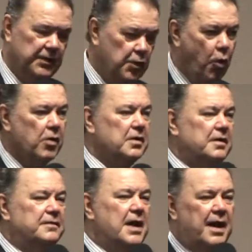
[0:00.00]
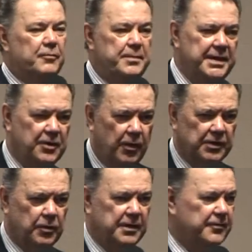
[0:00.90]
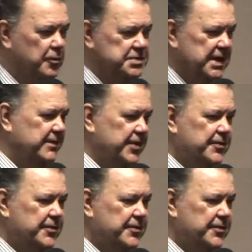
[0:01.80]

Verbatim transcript: The oracle of God will be going 24 7,